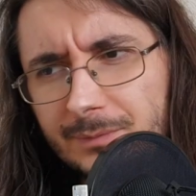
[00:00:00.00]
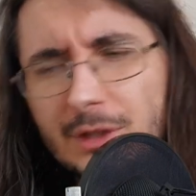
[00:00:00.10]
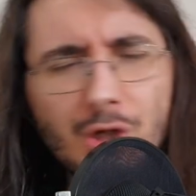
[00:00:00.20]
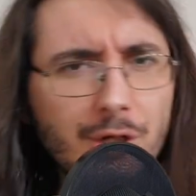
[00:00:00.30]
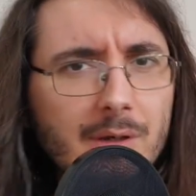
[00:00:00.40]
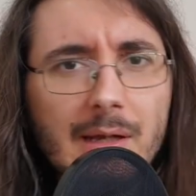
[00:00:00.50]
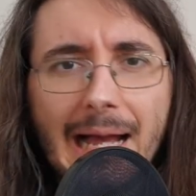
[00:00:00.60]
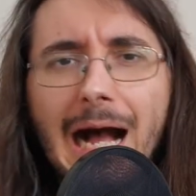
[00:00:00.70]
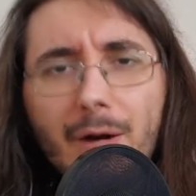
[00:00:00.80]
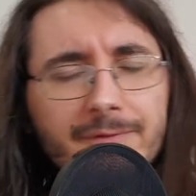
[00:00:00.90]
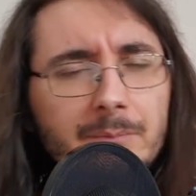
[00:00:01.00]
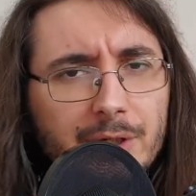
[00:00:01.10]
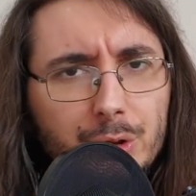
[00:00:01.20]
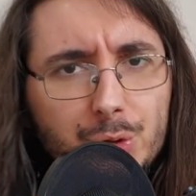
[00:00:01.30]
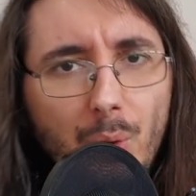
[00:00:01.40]
I don't know like, how
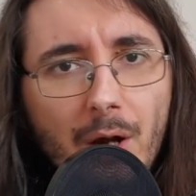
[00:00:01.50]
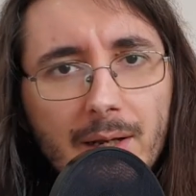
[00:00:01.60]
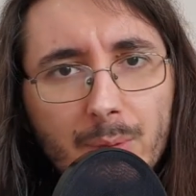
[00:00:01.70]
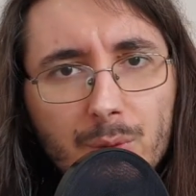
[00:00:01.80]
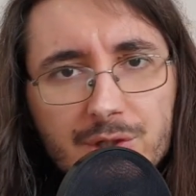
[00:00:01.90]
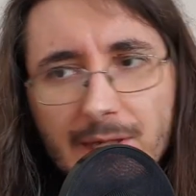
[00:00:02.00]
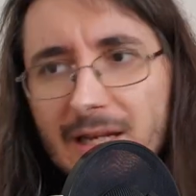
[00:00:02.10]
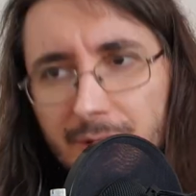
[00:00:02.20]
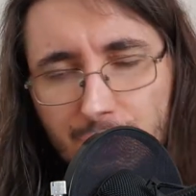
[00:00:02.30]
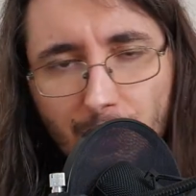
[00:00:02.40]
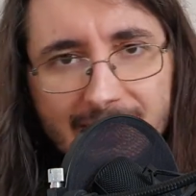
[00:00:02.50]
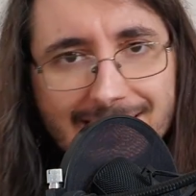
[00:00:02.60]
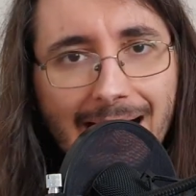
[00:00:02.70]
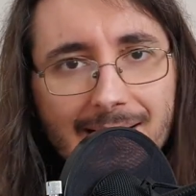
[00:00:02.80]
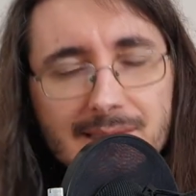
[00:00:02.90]
familiar you are like with electronic
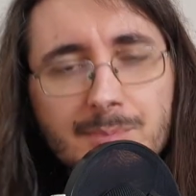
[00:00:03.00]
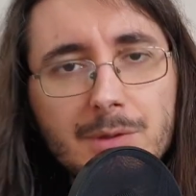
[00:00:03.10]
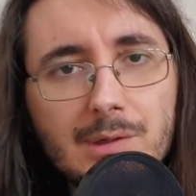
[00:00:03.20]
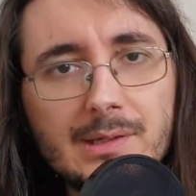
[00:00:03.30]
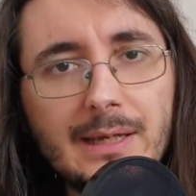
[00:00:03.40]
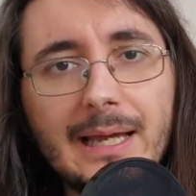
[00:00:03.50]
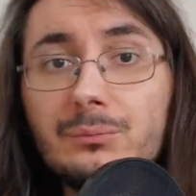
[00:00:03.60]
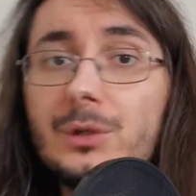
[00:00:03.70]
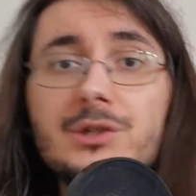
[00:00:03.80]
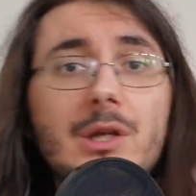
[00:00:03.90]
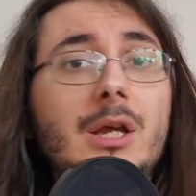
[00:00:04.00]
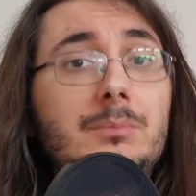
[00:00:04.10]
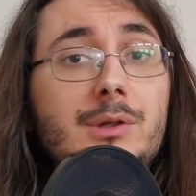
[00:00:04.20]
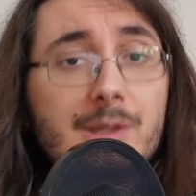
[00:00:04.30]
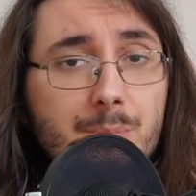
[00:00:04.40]
dance music and with
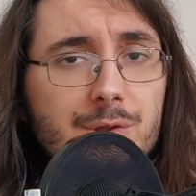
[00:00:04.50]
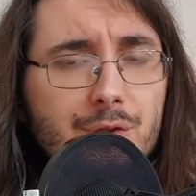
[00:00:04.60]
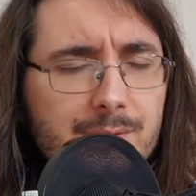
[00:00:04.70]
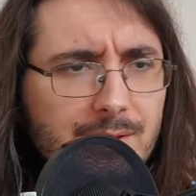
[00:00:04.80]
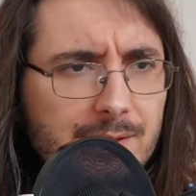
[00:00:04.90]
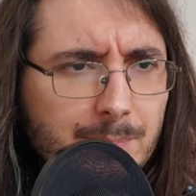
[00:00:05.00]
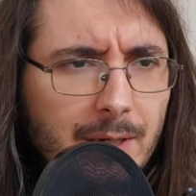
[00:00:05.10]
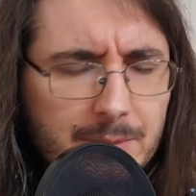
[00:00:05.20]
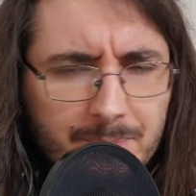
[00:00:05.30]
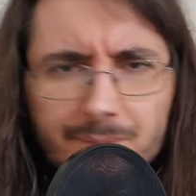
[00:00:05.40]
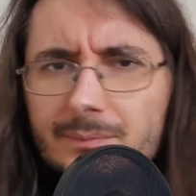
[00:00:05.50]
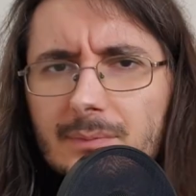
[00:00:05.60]
music producers, but